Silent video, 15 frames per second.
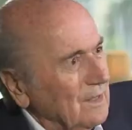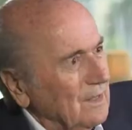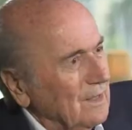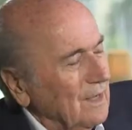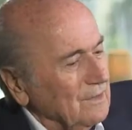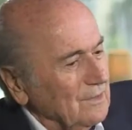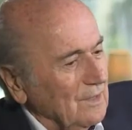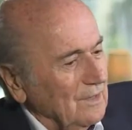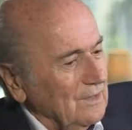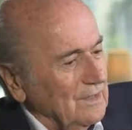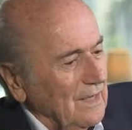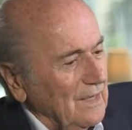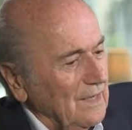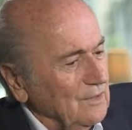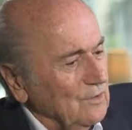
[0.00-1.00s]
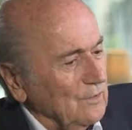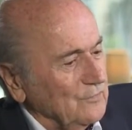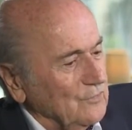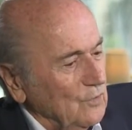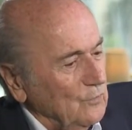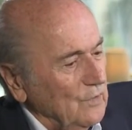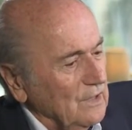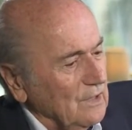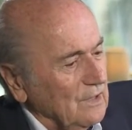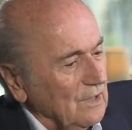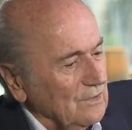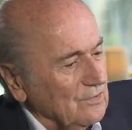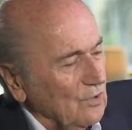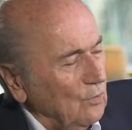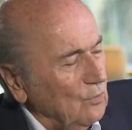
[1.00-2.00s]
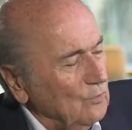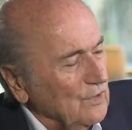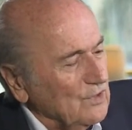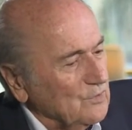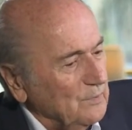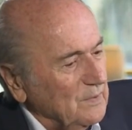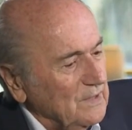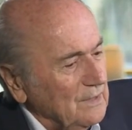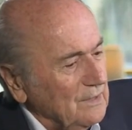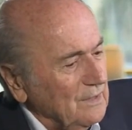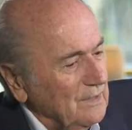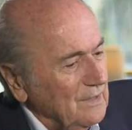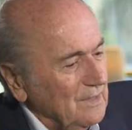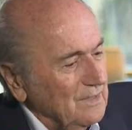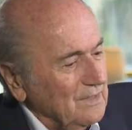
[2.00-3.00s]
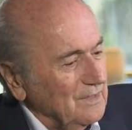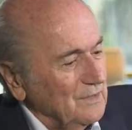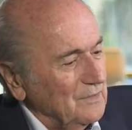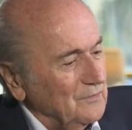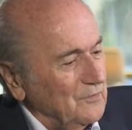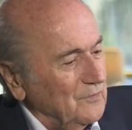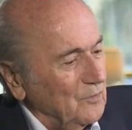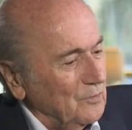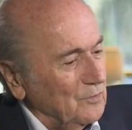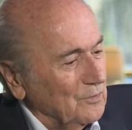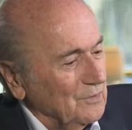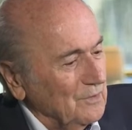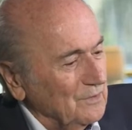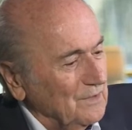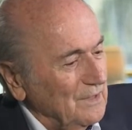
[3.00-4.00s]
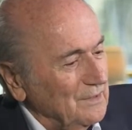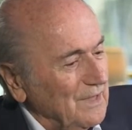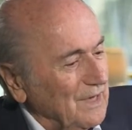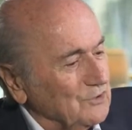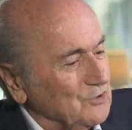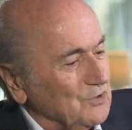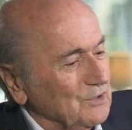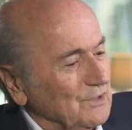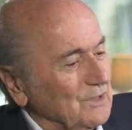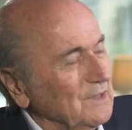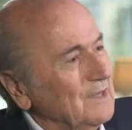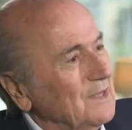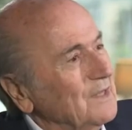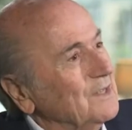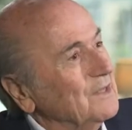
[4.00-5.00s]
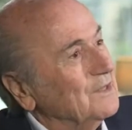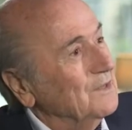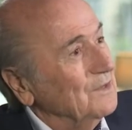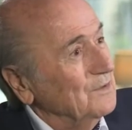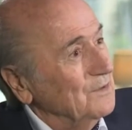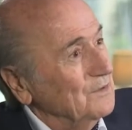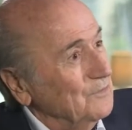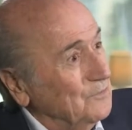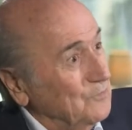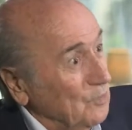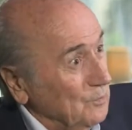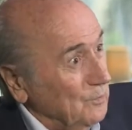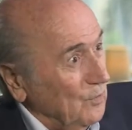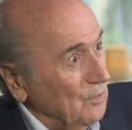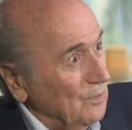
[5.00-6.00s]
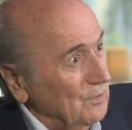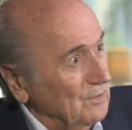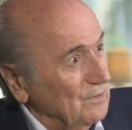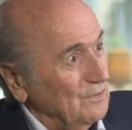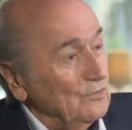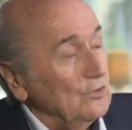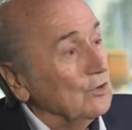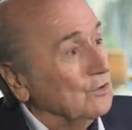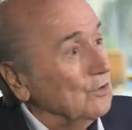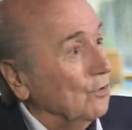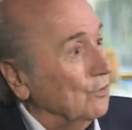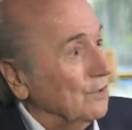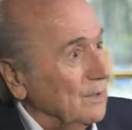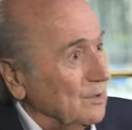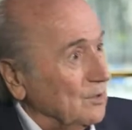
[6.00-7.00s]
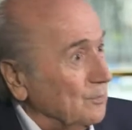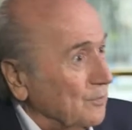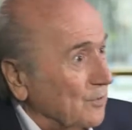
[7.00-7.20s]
And at the end of the week has always been for the national football, not only the